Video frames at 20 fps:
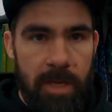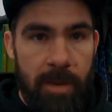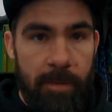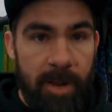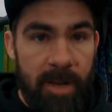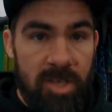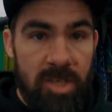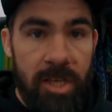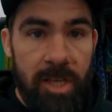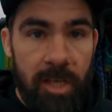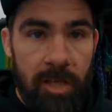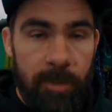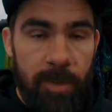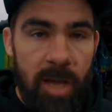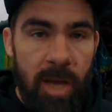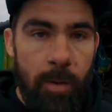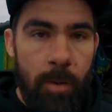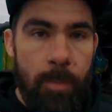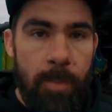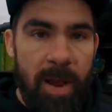now, I'm actually going to be
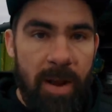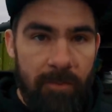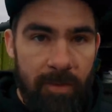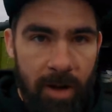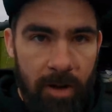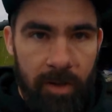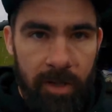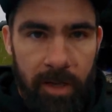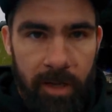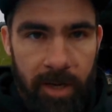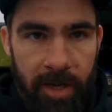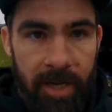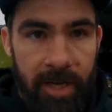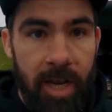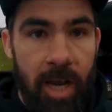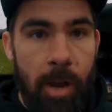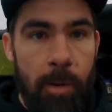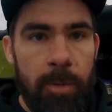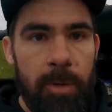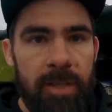coming back round here in
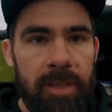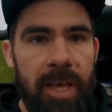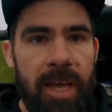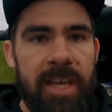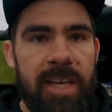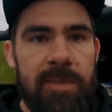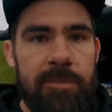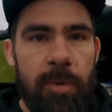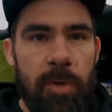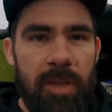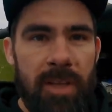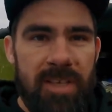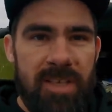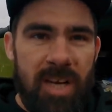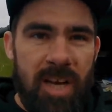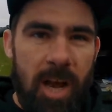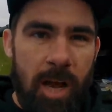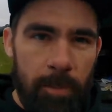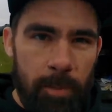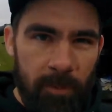a couple of days, but there's
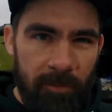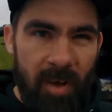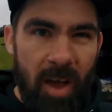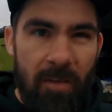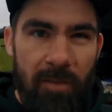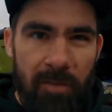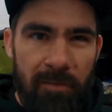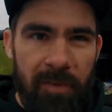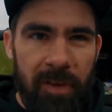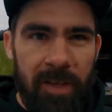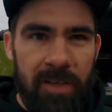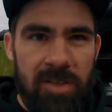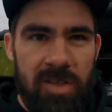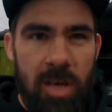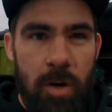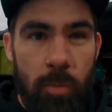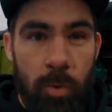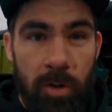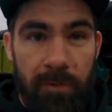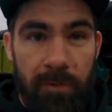a couple of other things
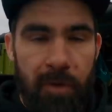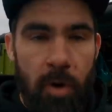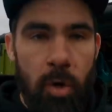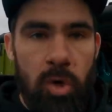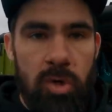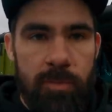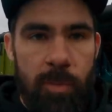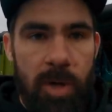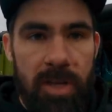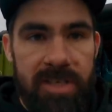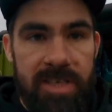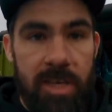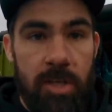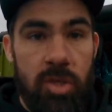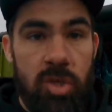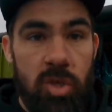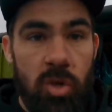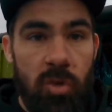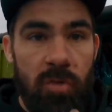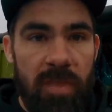that I focus my
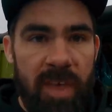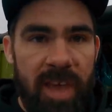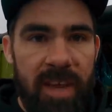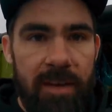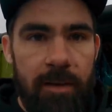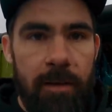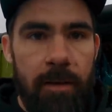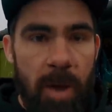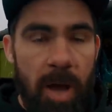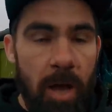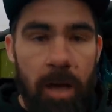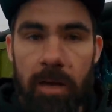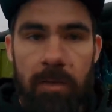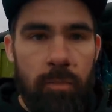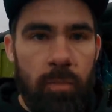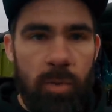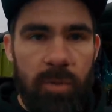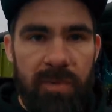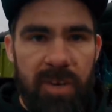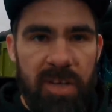attention on then. But
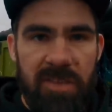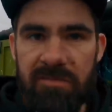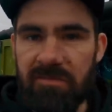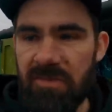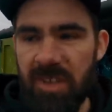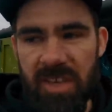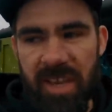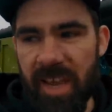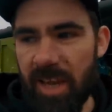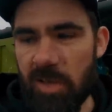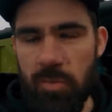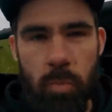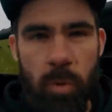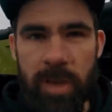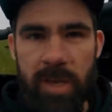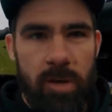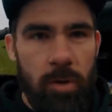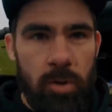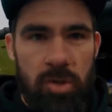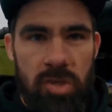within the next
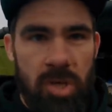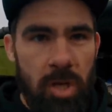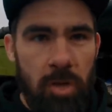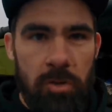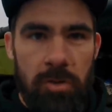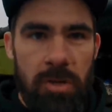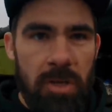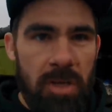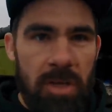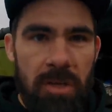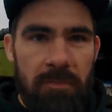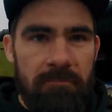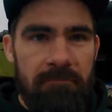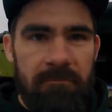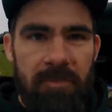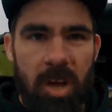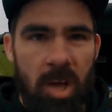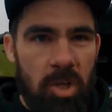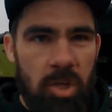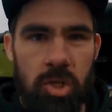week or so,
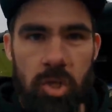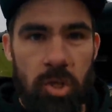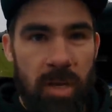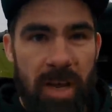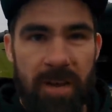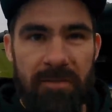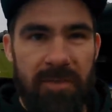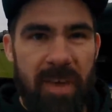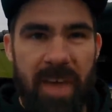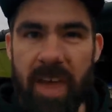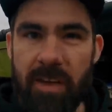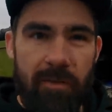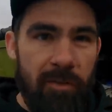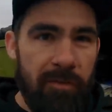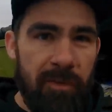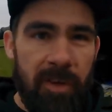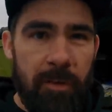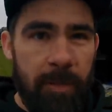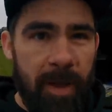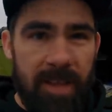I should have
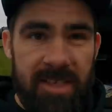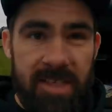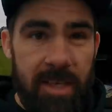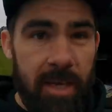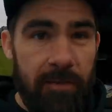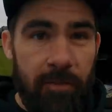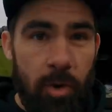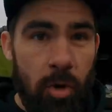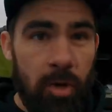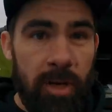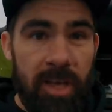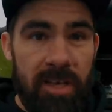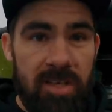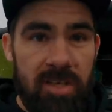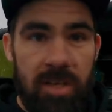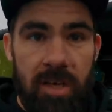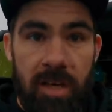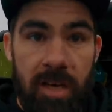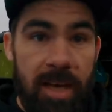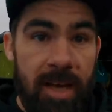everything back together on
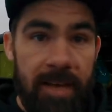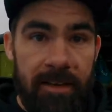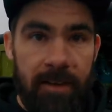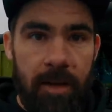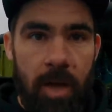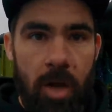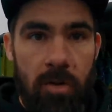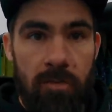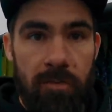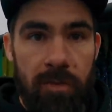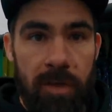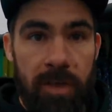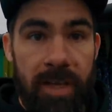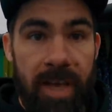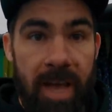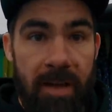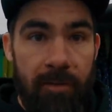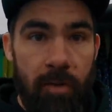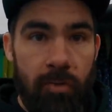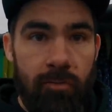Esther and hopefully
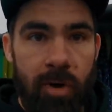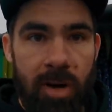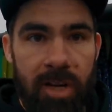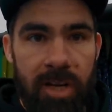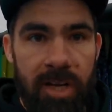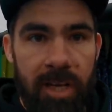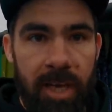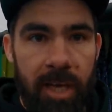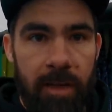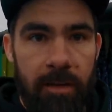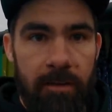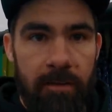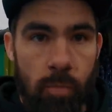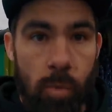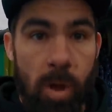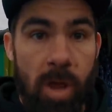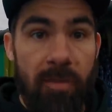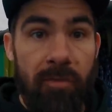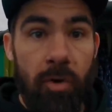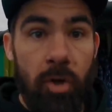have her running again.
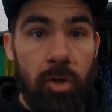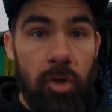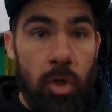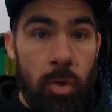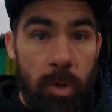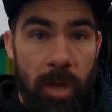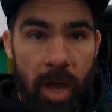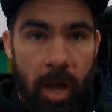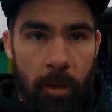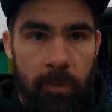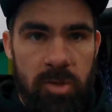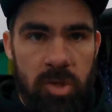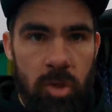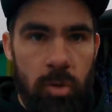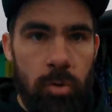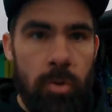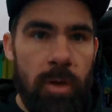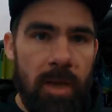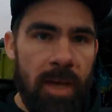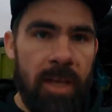Whatever I do get up
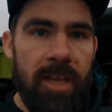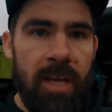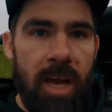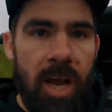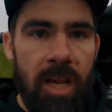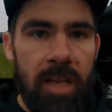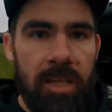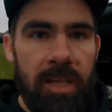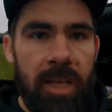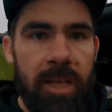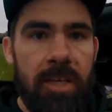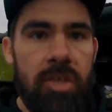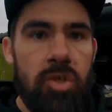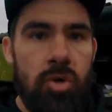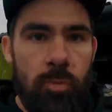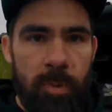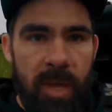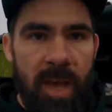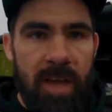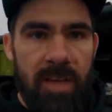to in a couple of days,
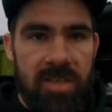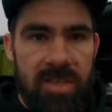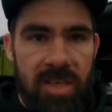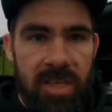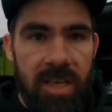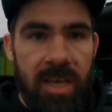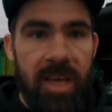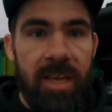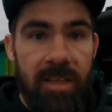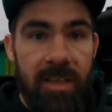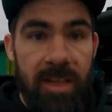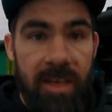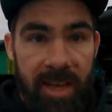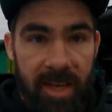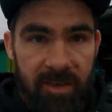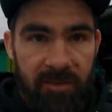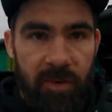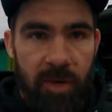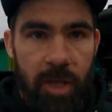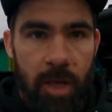you'll be able to see in the
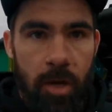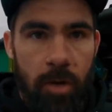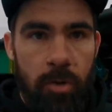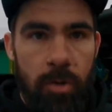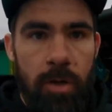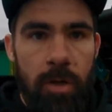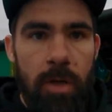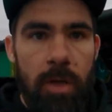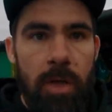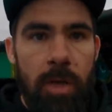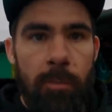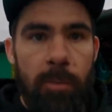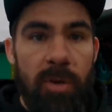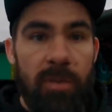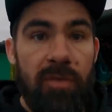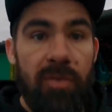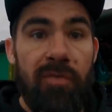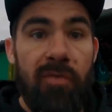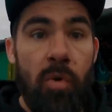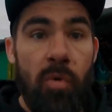next video.
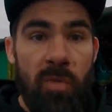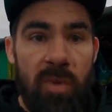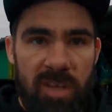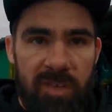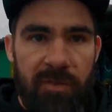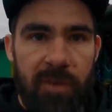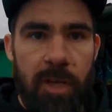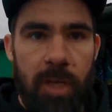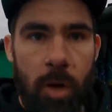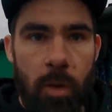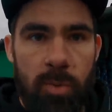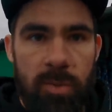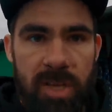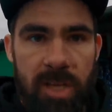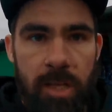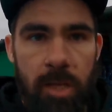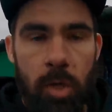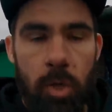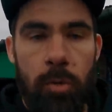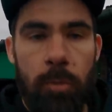If you thought this video was
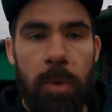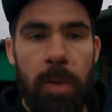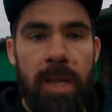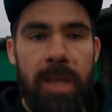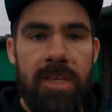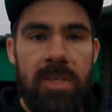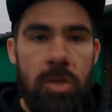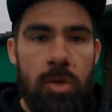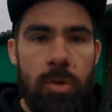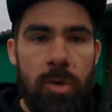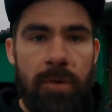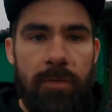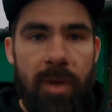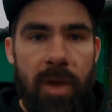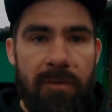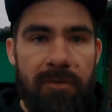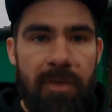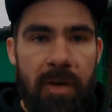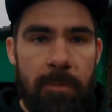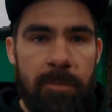any good, please do give
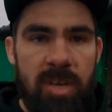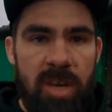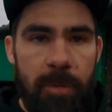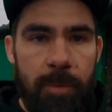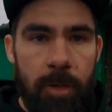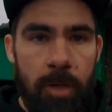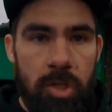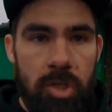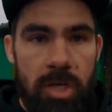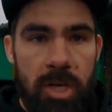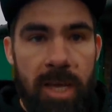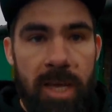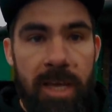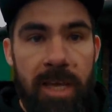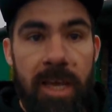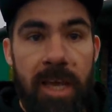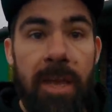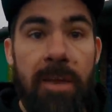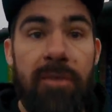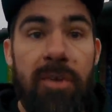it a thumbs up and a
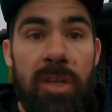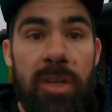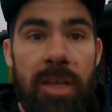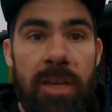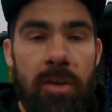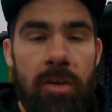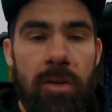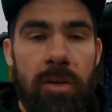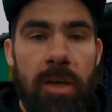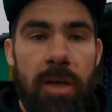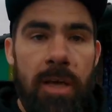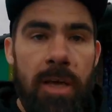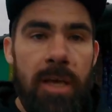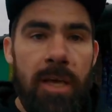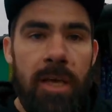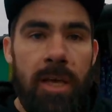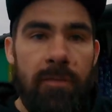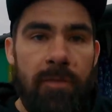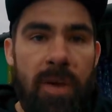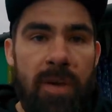share. If you didn't,
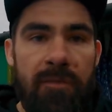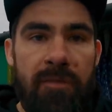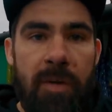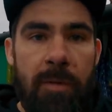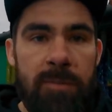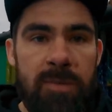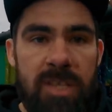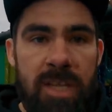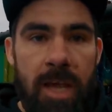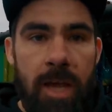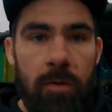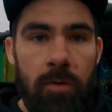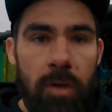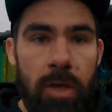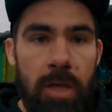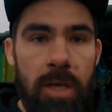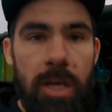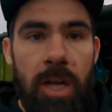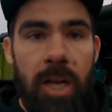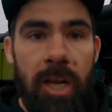give it a thumbs down.
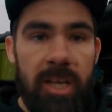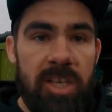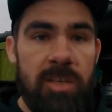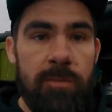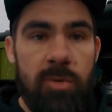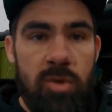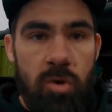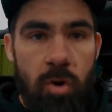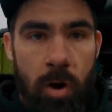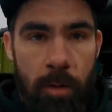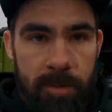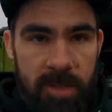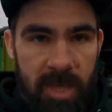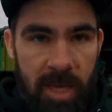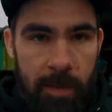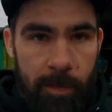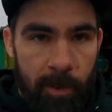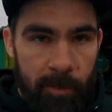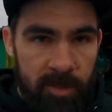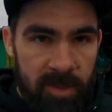Click subscribe to
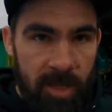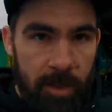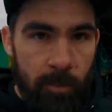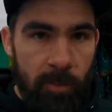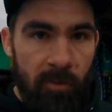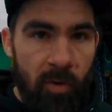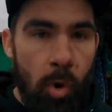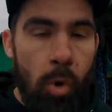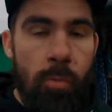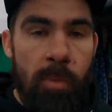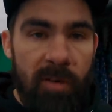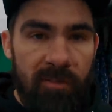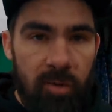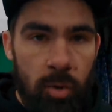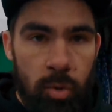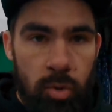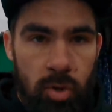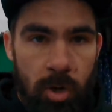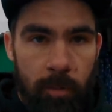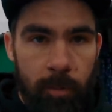keep up to date with all my
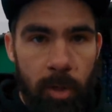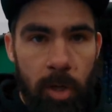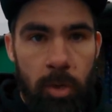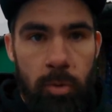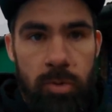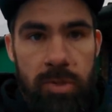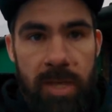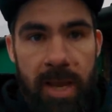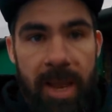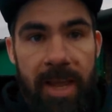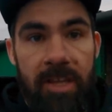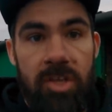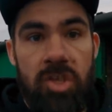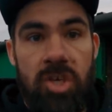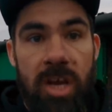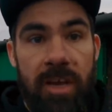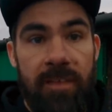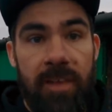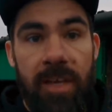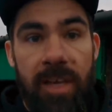future uploads and
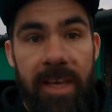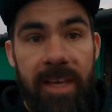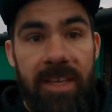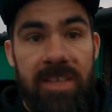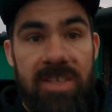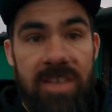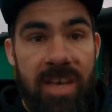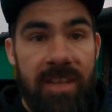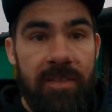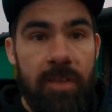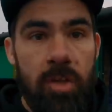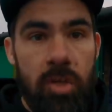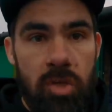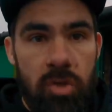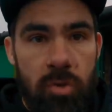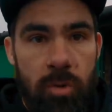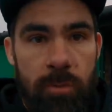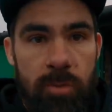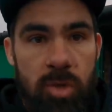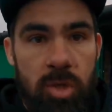check the links in the
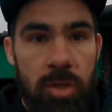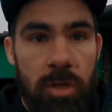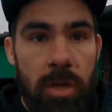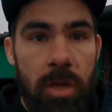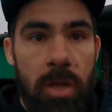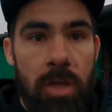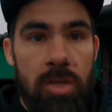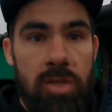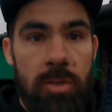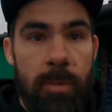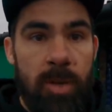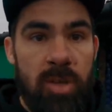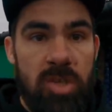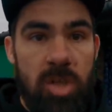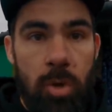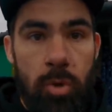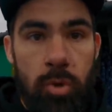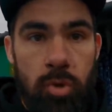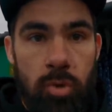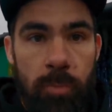description to my
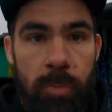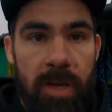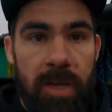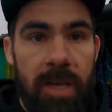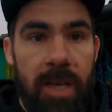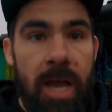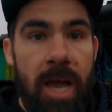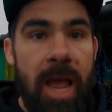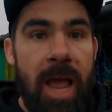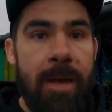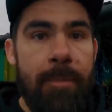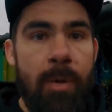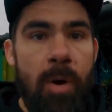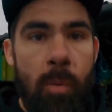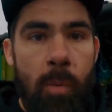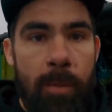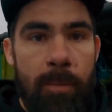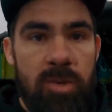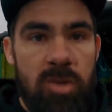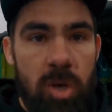social media and my
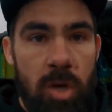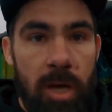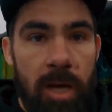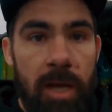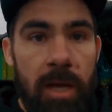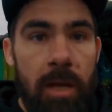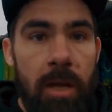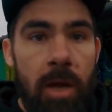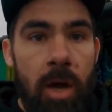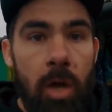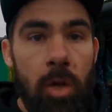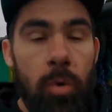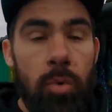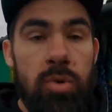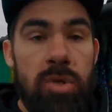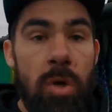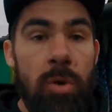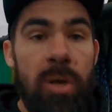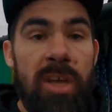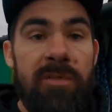website. I'll
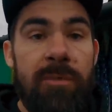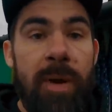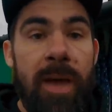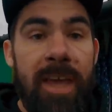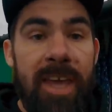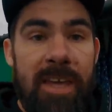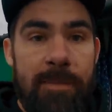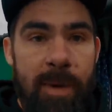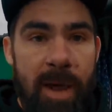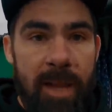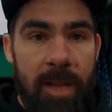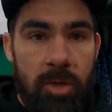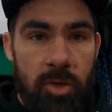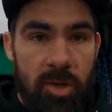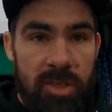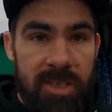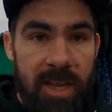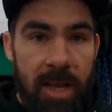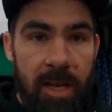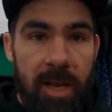also leave my email
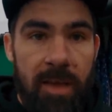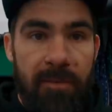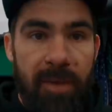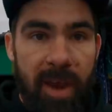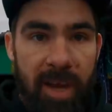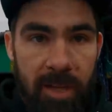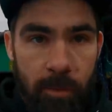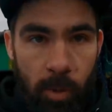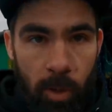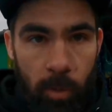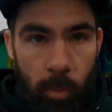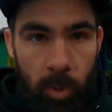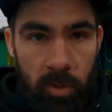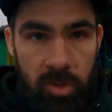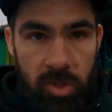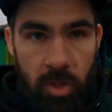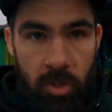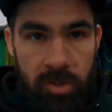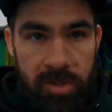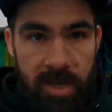address down there for anyone who
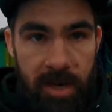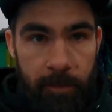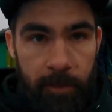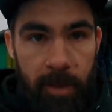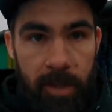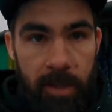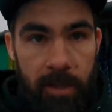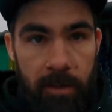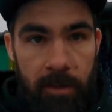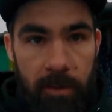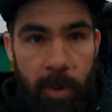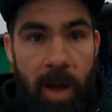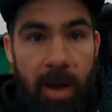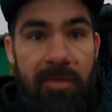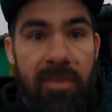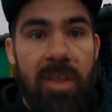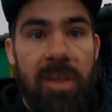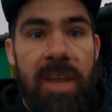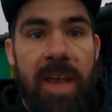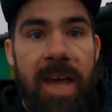wants to contact me. But
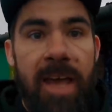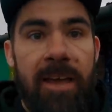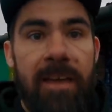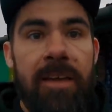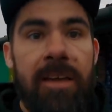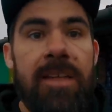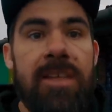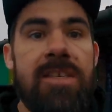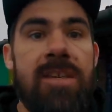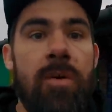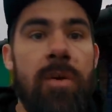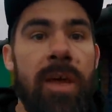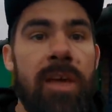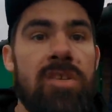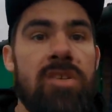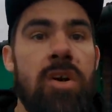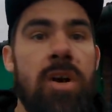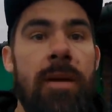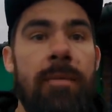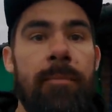other than that, until
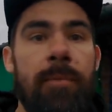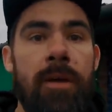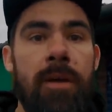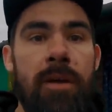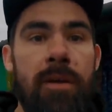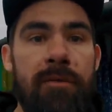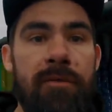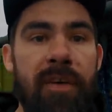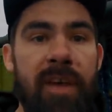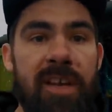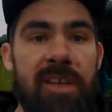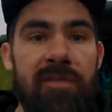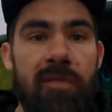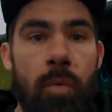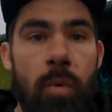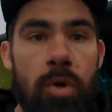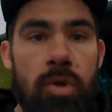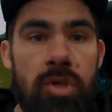next time, thanks for